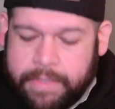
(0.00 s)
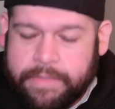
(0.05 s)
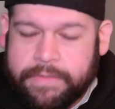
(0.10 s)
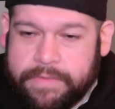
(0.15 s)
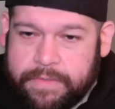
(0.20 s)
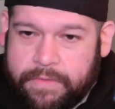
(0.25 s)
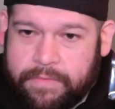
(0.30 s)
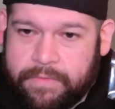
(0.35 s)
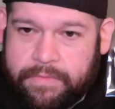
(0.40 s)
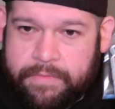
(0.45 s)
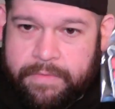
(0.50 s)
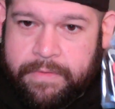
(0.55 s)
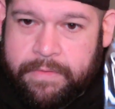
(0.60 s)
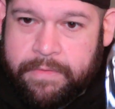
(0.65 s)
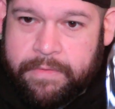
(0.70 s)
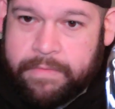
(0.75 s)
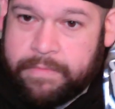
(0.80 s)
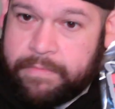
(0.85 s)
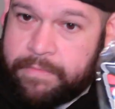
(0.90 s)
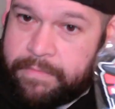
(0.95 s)
So
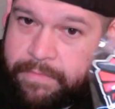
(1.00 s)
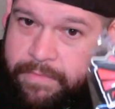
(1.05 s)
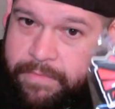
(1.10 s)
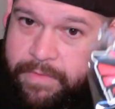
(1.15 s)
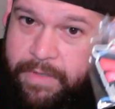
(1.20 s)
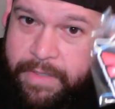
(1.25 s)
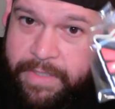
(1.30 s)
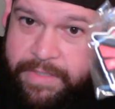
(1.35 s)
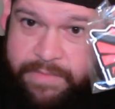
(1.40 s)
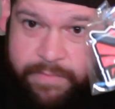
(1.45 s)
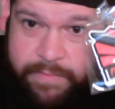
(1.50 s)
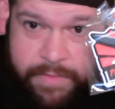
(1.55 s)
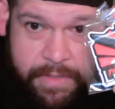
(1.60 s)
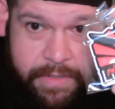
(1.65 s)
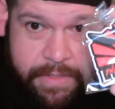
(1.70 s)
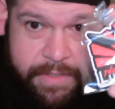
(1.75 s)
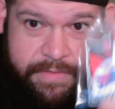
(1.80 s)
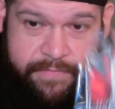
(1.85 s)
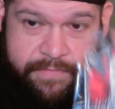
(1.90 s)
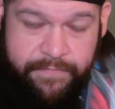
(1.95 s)
y'all get some
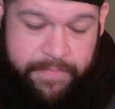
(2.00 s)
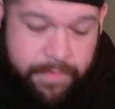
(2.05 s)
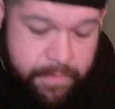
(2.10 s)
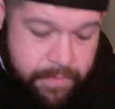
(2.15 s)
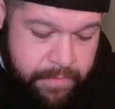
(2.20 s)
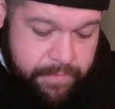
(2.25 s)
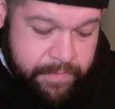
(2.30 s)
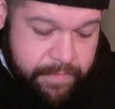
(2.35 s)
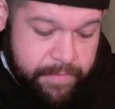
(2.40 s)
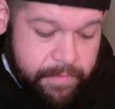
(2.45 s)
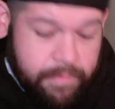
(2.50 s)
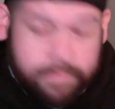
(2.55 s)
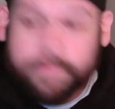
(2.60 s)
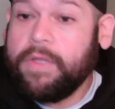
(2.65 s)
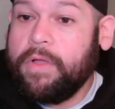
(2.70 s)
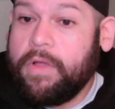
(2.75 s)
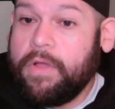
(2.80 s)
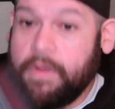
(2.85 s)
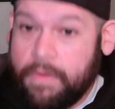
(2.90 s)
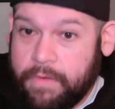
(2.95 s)
goodies if you order
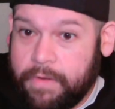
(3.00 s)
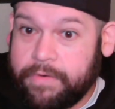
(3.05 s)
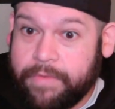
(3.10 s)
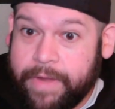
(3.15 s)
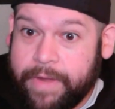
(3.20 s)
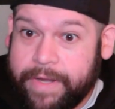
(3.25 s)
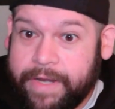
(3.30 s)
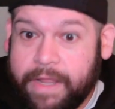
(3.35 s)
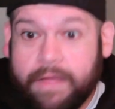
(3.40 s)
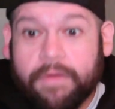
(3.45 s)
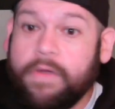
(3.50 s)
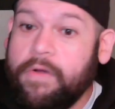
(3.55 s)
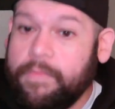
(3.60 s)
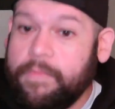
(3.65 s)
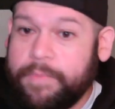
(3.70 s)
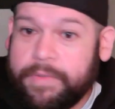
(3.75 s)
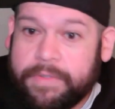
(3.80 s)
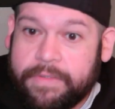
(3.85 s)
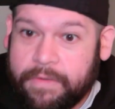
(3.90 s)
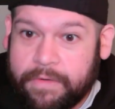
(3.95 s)
it. Go order right now. Go
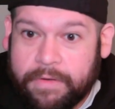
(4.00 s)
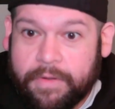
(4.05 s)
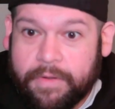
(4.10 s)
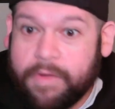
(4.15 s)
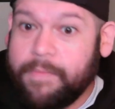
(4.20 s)
put an order.